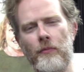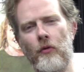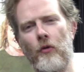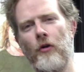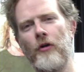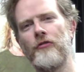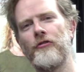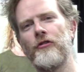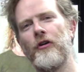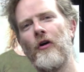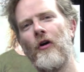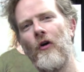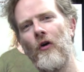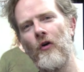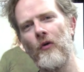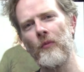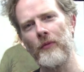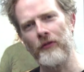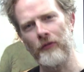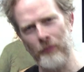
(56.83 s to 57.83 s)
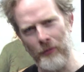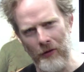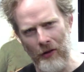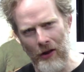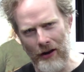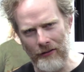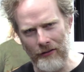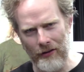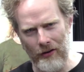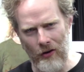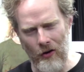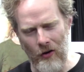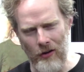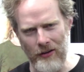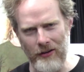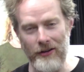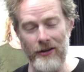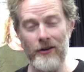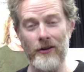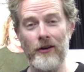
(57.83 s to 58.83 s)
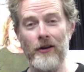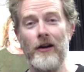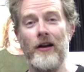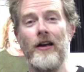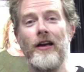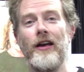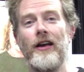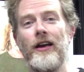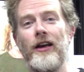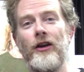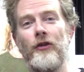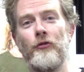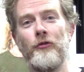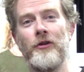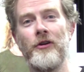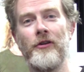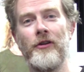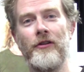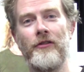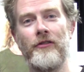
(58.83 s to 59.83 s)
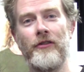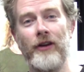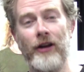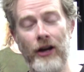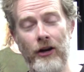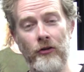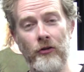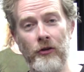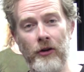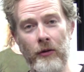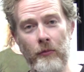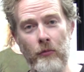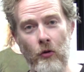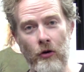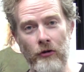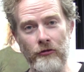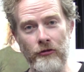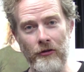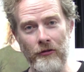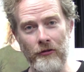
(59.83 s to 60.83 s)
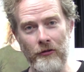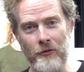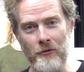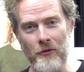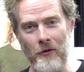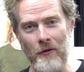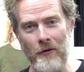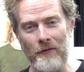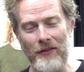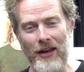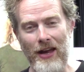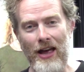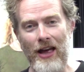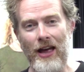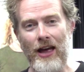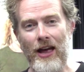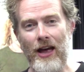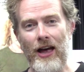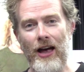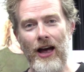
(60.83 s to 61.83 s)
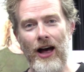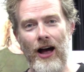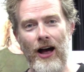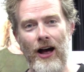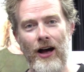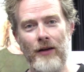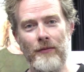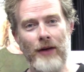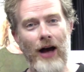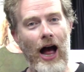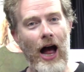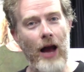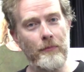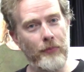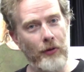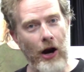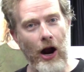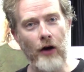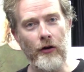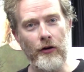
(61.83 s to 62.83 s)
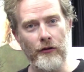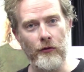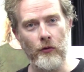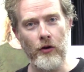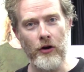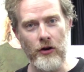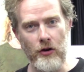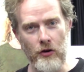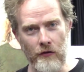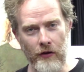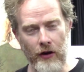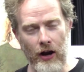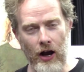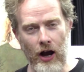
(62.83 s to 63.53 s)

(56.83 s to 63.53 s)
the portrait home, as we like to call it here in Realistic Acrylic Portrait School. Um, I'm proud of what you've